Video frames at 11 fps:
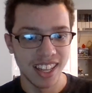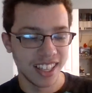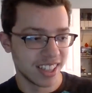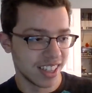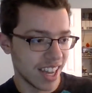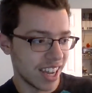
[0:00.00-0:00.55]

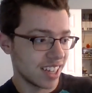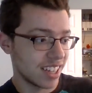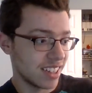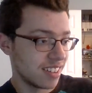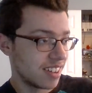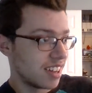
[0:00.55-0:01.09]
Like,
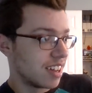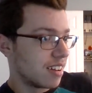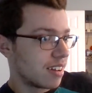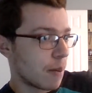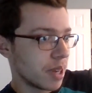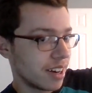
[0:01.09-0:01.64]

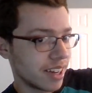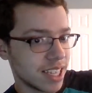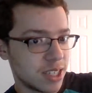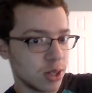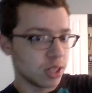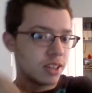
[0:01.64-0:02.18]
a player gets
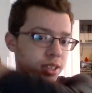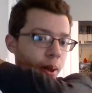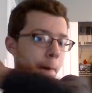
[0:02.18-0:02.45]
too close.